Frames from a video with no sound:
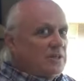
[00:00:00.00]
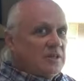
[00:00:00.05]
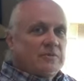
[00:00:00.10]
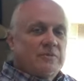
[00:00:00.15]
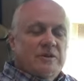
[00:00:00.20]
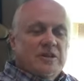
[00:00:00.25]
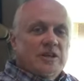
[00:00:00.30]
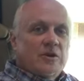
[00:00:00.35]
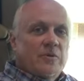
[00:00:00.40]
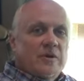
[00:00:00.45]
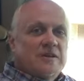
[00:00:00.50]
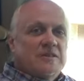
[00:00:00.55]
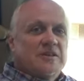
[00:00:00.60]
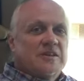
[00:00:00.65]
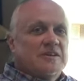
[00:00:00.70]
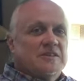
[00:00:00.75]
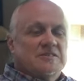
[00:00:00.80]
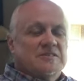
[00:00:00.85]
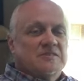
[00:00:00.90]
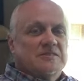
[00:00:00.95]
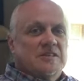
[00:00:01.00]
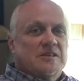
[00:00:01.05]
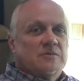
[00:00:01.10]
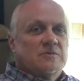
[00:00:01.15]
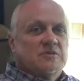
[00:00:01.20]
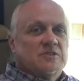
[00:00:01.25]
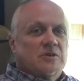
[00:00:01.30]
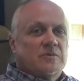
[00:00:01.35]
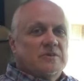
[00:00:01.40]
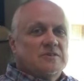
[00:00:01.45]
really, really quickly because this thing
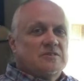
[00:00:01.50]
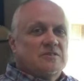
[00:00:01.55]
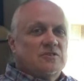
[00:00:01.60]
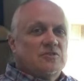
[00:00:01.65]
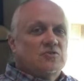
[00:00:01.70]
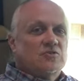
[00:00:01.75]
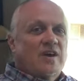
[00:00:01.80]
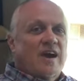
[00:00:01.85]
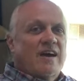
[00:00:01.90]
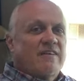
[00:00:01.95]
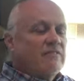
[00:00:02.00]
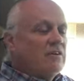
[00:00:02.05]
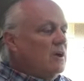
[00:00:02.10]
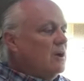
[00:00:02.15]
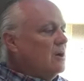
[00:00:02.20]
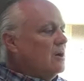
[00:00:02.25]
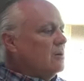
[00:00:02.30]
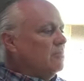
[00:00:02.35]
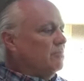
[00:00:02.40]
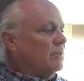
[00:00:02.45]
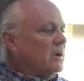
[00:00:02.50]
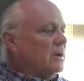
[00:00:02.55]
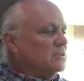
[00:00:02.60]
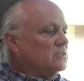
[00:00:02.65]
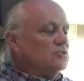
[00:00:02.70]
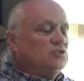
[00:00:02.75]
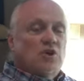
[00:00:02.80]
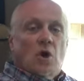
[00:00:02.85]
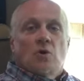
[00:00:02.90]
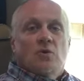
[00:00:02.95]
was so easy to drive.
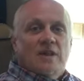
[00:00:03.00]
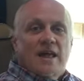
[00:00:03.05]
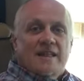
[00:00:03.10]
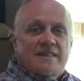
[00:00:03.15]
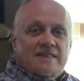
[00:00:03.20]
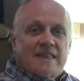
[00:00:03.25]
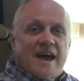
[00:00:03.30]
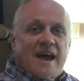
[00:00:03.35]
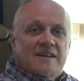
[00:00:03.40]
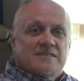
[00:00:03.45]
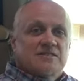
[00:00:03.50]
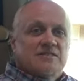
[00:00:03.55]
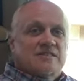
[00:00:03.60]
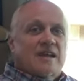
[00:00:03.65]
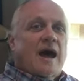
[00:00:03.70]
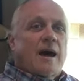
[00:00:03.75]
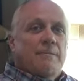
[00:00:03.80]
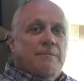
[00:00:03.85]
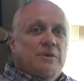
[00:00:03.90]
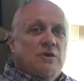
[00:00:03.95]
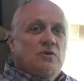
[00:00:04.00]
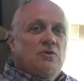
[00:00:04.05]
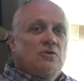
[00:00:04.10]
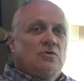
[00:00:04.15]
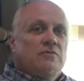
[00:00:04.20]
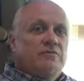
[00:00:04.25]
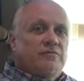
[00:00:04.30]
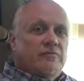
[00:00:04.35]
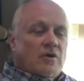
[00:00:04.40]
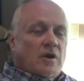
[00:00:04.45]
But don't let that stop
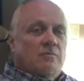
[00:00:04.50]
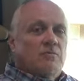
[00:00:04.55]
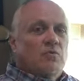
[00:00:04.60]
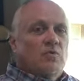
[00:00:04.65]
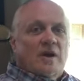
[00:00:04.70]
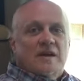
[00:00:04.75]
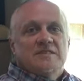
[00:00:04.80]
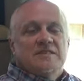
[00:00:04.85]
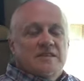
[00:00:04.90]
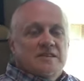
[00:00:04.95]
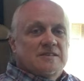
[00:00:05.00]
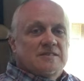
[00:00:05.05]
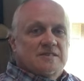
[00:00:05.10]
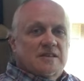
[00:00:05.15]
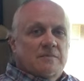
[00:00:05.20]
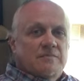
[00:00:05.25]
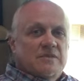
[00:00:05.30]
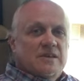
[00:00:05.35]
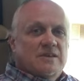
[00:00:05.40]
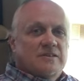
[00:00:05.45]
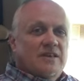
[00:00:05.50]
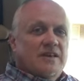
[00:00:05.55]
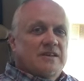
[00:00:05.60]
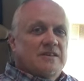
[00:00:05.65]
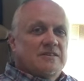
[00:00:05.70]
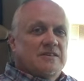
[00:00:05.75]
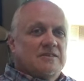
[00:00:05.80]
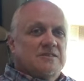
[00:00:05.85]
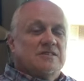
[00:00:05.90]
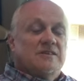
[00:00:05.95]
you from renting something
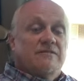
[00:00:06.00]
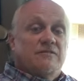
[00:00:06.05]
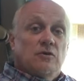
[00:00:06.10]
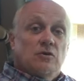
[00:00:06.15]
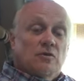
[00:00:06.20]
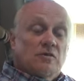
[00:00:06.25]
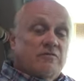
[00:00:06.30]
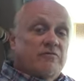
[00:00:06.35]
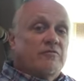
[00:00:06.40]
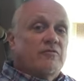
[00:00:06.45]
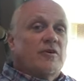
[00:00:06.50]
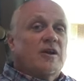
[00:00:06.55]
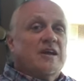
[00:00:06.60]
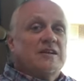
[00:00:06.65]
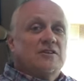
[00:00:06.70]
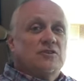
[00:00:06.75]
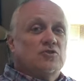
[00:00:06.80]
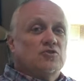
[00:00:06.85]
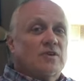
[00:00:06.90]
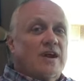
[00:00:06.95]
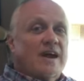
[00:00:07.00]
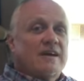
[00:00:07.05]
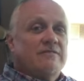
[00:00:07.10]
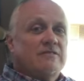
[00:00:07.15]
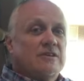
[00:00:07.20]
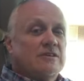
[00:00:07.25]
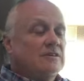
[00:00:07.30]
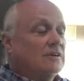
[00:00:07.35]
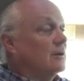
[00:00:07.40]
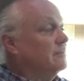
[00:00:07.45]
like this if you're afraid to drive
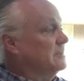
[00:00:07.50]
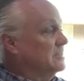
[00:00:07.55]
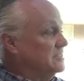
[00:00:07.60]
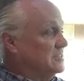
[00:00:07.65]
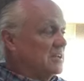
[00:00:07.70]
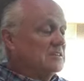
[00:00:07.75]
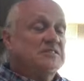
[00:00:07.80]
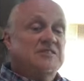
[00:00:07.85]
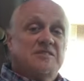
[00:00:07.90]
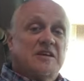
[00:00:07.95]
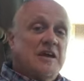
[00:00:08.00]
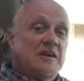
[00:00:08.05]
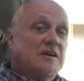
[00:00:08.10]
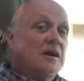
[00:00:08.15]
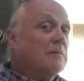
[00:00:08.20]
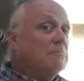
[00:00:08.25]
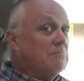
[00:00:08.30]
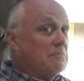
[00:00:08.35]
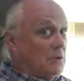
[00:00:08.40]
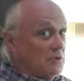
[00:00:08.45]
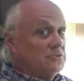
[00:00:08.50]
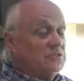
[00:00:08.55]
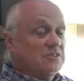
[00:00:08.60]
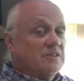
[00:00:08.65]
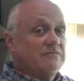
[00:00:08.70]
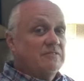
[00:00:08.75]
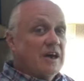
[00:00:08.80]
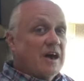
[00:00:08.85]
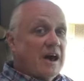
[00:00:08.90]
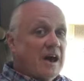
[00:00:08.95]
it. It does take up most
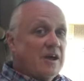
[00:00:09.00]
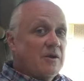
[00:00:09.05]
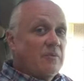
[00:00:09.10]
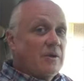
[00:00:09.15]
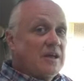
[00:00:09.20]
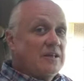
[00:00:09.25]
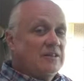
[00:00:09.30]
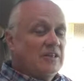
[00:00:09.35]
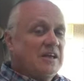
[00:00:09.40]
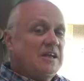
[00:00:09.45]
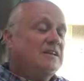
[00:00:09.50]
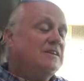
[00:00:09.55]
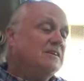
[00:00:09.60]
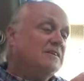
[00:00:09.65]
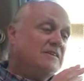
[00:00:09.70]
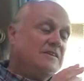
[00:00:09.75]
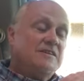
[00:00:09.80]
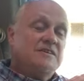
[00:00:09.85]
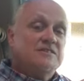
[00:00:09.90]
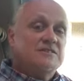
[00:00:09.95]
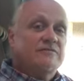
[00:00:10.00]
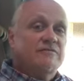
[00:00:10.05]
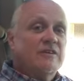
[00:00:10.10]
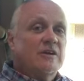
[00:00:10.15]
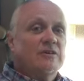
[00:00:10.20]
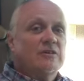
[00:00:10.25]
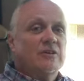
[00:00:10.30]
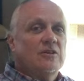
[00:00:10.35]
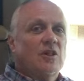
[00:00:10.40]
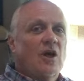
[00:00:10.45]
of the highway lane, and it is
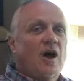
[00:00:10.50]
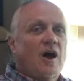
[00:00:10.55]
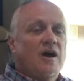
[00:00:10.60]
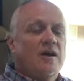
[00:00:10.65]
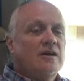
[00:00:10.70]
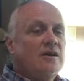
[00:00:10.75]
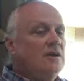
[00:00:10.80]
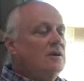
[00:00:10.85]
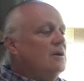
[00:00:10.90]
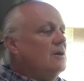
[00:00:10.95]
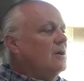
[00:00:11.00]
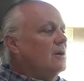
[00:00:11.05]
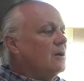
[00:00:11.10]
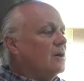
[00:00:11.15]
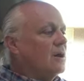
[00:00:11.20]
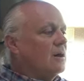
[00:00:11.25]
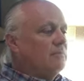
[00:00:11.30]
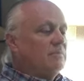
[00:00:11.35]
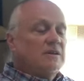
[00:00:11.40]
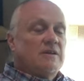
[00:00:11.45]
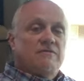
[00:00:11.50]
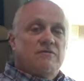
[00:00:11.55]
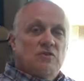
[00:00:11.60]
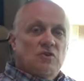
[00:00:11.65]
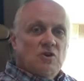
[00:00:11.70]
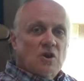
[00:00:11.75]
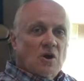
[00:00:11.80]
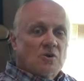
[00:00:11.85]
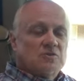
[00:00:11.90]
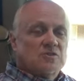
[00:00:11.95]
fairly long. But if
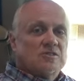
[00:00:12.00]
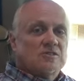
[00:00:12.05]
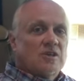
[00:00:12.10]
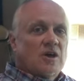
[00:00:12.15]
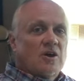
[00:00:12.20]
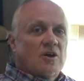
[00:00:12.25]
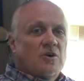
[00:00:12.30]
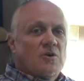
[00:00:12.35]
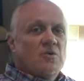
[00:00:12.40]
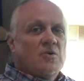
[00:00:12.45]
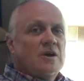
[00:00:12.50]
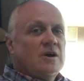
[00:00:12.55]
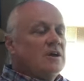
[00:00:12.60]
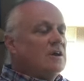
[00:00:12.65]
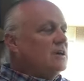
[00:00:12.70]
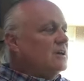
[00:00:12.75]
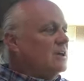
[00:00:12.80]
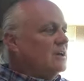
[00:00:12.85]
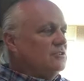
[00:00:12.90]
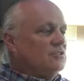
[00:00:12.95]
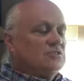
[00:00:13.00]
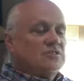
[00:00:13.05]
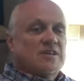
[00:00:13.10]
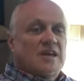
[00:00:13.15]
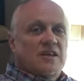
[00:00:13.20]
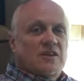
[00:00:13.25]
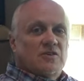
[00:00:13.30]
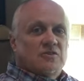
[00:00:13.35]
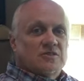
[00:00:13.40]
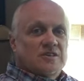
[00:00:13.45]
you go slow and you
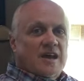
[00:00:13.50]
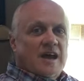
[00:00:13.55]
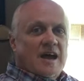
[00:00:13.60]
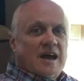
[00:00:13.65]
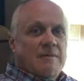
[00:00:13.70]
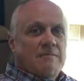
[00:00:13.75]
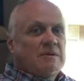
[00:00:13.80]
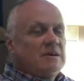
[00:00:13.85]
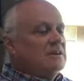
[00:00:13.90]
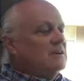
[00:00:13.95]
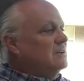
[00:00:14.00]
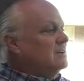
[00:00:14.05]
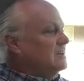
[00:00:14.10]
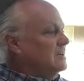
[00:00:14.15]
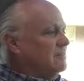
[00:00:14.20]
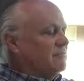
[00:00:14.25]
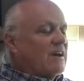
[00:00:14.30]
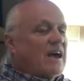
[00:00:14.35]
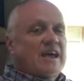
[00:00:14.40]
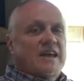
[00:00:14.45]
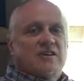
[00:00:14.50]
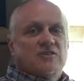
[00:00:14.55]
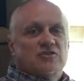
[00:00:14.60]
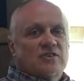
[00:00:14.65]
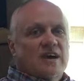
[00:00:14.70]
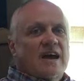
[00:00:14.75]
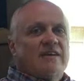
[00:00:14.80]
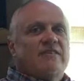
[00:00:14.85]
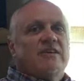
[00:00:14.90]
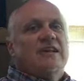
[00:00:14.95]
take your time, if I can
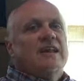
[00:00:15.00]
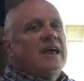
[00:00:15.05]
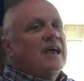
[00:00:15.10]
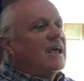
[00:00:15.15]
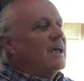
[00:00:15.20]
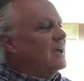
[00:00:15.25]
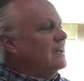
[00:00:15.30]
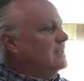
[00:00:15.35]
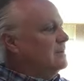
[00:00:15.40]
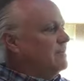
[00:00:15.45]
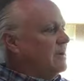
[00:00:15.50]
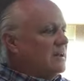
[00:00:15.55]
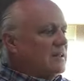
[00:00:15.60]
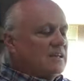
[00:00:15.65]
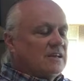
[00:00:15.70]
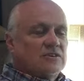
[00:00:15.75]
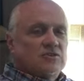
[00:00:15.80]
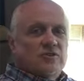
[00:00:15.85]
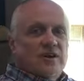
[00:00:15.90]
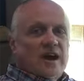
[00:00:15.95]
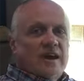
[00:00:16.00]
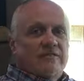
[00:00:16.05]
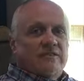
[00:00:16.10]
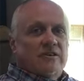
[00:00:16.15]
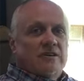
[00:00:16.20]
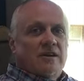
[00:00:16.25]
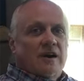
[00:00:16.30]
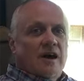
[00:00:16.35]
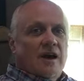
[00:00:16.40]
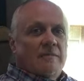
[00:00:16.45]
drive it, anybody can drive
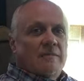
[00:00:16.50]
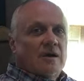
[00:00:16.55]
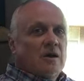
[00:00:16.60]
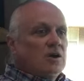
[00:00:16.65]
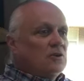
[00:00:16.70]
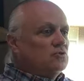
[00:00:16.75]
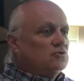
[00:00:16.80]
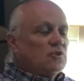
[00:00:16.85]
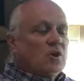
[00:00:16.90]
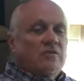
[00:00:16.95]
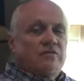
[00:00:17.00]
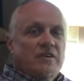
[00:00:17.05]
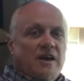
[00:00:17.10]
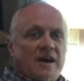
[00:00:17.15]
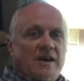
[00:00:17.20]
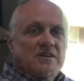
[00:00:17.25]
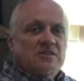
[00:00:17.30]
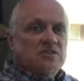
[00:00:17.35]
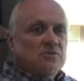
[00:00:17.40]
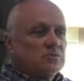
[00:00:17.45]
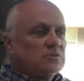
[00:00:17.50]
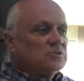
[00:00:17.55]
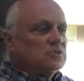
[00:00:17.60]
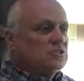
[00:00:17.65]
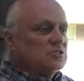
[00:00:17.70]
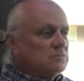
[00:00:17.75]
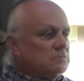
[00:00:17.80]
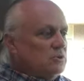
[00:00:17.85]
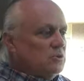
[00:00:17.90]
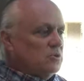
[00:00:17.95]
it. Drove nice, was
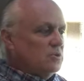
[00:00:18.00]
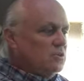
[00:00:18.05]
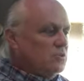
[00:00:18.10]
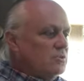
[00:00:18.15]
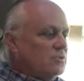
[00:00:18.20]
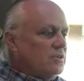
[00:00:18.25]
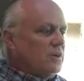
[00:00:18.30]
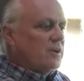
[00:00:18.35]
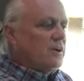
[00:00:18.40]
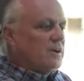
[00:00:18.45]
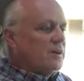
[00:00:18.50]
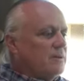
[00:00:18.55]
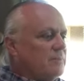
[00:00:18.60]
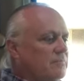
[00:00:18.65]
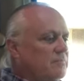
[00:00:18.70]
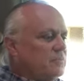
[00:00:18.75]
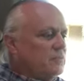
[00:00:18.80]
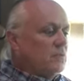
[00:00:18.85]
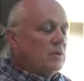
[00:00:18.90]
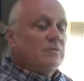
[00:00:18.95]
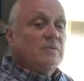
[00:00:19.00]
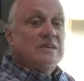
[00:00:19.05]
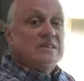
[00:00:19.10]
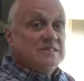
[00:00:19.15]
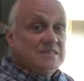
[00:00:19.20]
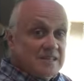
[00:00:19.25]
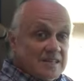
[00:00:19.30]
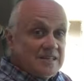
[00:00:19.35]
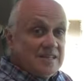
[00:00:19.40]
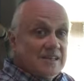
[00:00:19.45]
smooth. When we
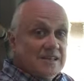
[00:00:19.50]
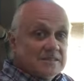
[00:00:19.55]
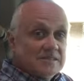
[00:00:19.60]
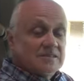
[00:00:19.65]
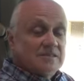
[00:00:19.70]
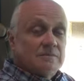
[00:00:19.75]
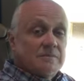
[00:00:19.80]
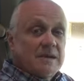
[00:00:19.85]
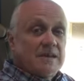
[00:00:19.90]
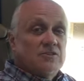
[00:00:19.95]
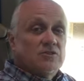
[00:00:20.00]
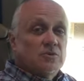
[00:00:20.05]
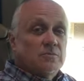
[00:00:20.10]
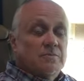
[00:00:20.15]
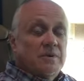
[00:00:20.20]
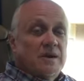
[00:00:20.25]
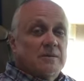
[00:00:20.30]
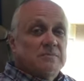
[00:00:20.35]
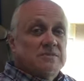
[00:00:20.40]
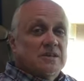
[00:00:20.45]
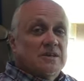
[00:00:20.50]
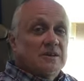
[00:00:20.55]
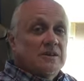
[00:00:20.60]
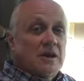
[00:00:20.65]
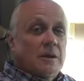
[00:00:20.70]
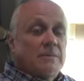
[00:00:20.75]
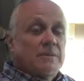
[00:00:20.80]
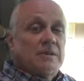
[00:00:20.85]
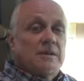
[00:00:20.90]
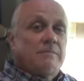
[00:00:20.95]
did hit some major bumps on a
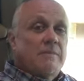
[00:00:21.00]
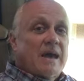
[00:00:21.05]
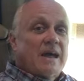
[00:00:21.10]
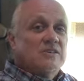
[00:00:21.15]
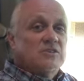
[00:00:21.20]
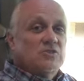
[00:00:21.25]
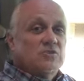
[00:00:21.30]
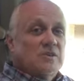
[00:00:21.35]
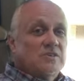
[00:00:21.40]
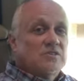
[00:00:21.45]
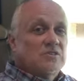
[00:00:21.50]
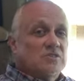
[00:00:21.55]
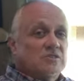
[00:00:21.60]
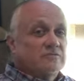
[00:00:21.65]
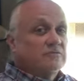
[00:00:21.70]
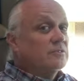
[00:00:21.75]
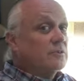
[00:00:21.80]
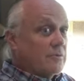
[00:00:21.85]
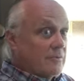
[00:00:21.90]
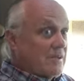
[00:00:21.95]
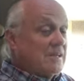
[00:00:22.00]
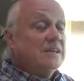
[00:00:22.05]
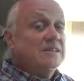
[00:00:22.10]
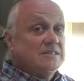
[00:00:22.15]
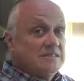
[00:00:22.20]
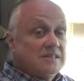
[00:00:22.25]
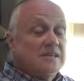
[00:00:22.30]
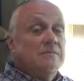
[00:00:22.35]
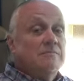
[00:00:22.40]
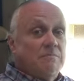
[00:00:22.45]
couple of bad stretches of freeway,
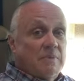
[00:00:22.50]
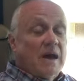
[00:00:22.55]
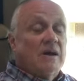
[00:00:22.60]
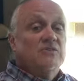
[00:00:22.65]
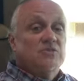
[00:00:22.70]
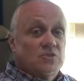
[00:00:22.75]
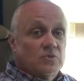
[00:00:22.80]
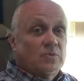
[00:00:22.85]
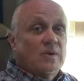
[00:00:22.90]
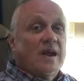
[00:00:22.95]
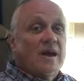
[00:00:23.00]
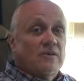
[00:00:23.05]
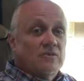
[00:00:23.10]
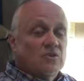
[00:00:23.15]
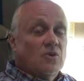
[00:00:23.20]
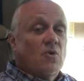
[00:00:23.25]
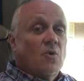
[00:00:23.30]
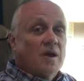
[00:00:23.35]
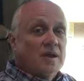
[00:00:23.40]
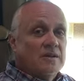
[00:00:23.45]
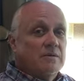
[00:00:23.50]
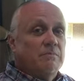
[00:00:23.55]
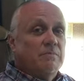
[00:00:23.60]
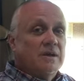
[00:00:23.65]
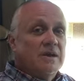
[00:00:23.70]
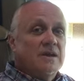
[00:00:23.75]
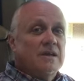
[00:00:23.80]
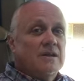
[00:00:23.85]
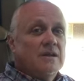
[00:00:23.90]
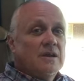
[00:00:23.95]
it did bounce around quite a
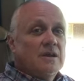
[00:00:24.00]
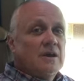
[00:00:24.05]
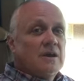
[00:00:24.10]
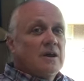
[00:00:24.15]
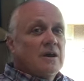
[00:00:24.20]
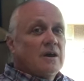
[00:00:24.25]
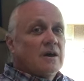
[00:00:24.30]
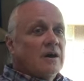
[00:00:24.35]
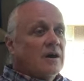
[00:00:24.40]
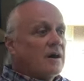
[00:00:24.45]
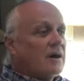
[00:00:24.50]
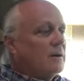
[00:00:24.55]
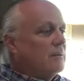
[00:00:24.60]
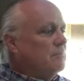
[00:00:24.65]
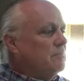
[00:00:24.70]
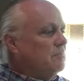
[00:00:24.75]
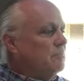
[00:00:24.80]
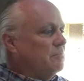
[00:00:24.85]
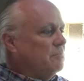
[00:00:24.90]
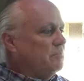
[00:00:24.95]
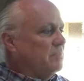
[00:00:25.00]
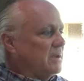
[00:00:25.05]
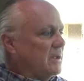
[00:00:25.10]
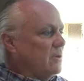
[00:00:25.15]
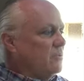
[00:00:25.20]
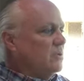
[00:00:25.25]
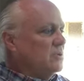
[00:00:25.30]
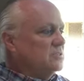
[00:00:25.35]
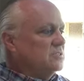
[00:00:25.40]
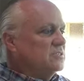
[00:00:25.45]
bit. But
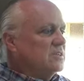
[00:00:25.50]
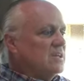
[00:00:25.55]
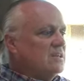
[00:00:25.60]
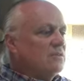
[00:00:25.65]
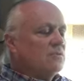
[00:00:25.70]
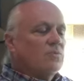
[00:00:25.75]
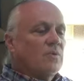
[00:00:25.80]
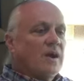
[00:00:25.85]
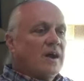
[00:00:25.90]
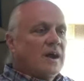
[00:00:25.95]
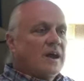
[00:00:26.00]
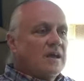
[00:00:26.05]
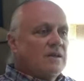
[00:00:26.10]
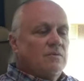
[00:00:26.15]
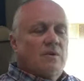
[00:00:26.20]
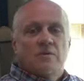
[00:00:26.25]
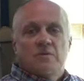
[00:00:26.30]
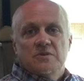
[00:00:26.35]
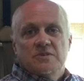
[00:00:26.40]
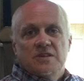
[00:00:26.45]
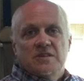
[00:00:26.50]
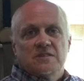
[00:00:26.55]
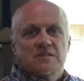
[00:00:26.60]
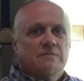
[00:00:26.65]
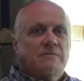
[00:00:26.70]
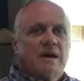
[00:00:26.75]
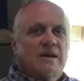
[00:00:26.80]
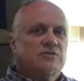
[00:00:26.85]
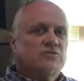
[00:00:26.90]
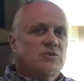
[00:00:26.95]
I will say the ride, what was it
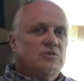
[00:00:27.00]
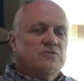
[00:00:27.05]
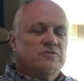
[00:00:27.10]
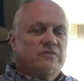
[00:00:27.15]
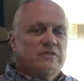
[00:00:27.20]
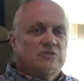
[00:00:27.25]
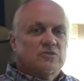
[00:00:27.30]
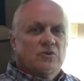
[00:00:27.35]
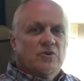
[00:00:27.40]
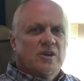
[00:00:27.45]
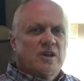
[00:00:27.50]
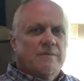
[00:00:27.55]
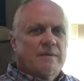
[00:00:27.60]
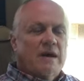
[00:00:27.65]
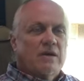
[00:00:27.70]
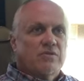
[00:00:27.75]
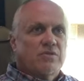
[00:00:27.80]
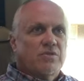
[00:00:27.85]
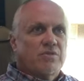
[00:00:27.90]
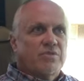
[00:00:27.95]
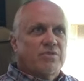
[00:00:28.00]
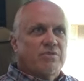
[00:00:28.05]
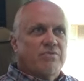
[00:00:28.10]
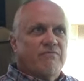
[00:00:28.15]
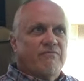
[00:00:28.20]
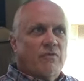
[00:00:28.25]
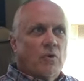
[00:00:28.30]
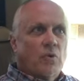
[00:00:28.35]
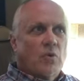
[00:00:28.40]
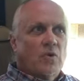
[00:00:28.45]
to Montrose, Victoria, about
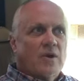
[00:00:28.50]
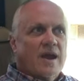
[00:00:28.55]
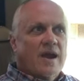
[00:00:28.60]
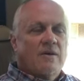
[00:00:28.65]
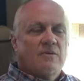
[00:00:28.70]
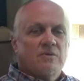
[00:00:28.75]
4